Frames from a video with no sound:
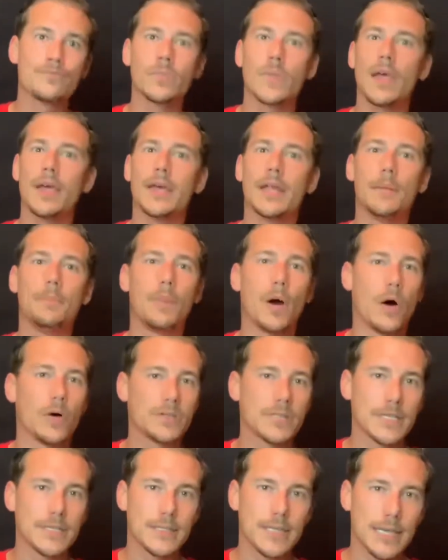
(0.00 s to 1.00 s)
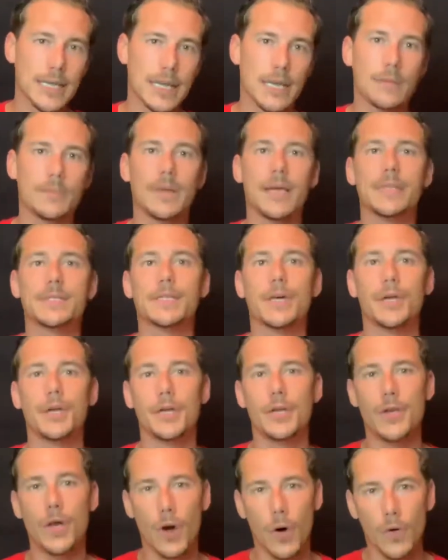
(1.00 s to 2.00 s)
an opposing team is going
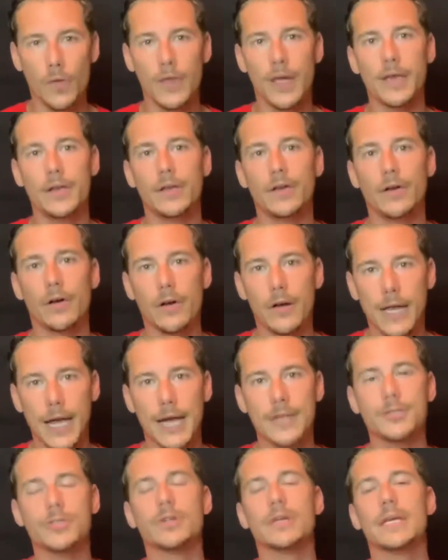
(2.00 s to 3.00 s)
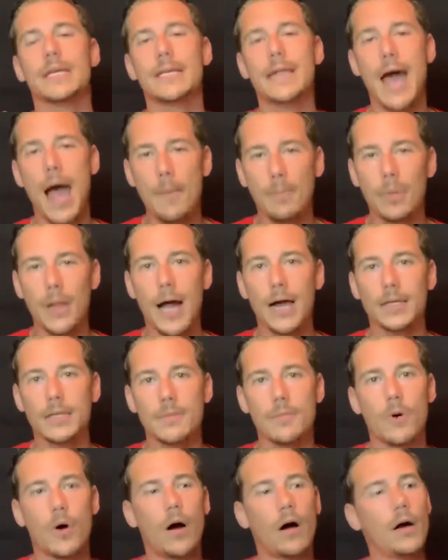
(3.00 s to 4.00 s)
to know that your catcher cannot block the
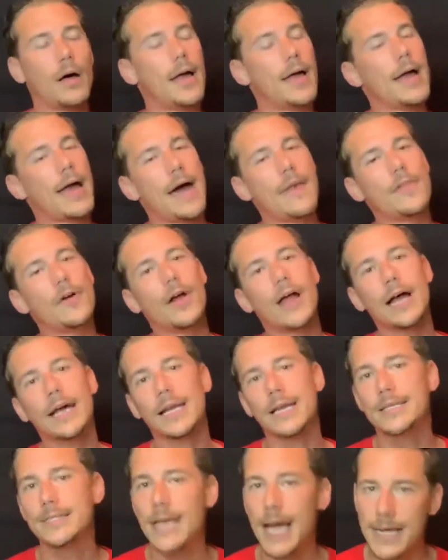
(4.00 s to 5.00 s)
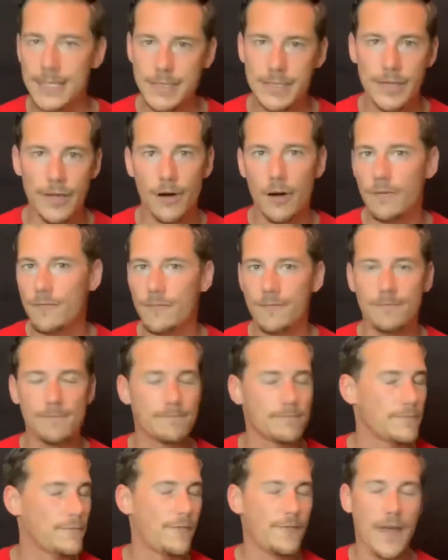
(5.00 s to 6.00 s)
ball, and they're not going to test their
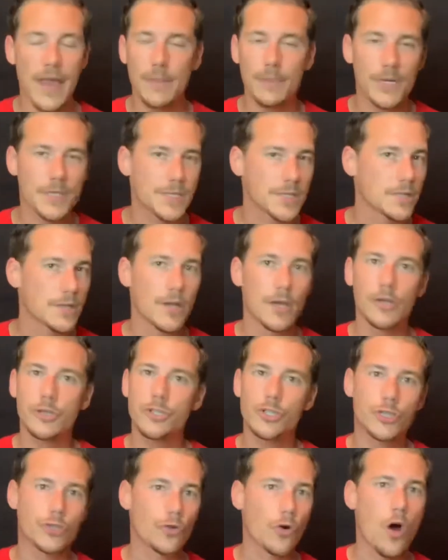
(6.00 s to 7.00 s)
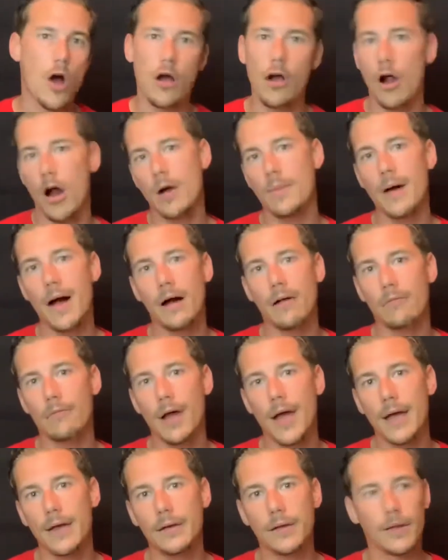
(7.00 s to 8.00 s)
famous strong arm out,
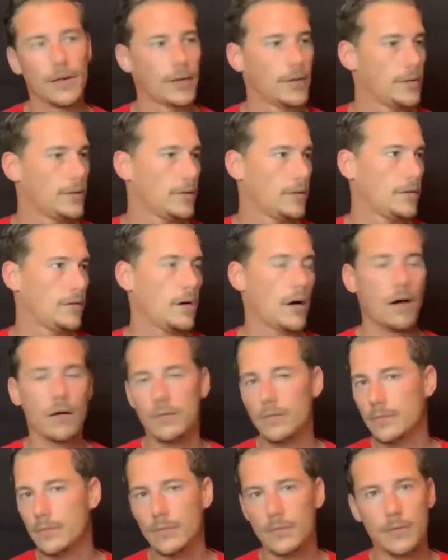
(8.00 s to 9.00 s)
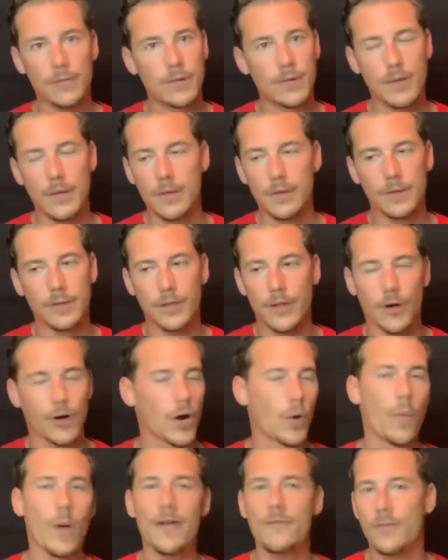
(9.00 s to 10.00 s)
right? They're
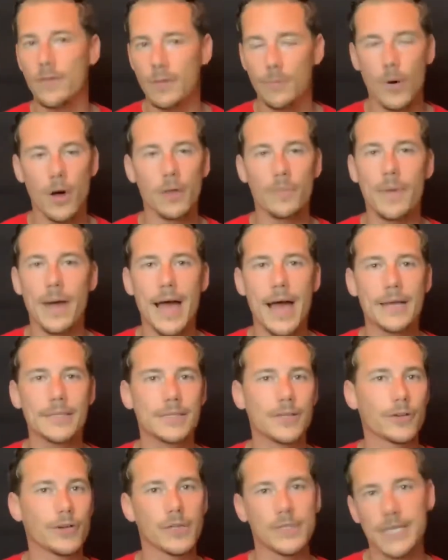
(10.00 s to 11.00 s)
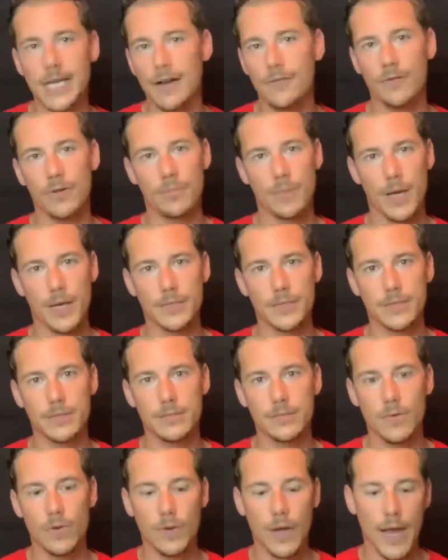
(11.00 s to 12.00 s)
going to wait for the ball to pass. They're going to take a free base,
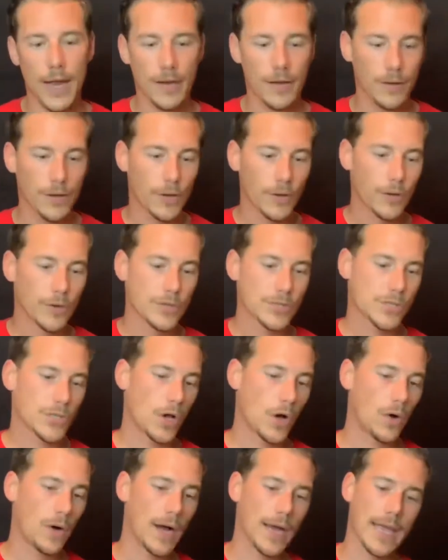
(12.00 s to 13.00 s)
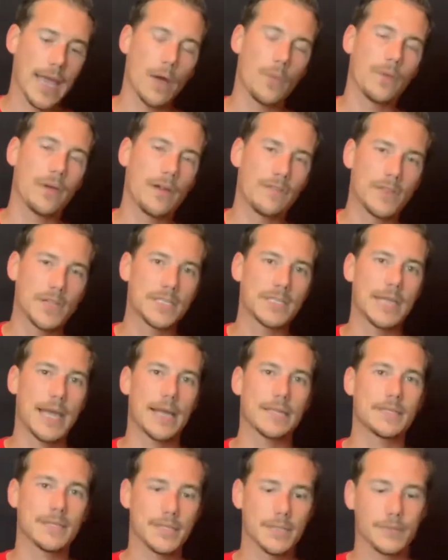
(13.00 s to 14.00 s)
okay? So, again, we have the
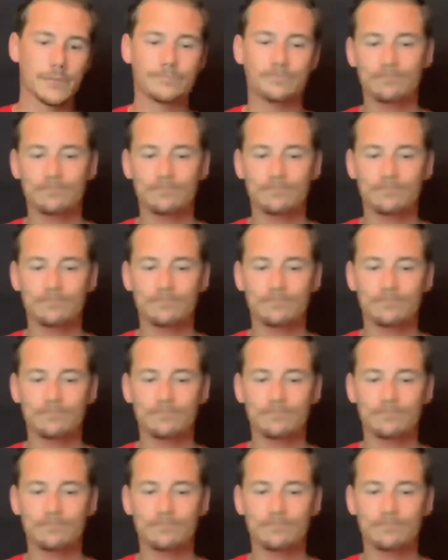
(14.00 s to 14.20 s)
stances.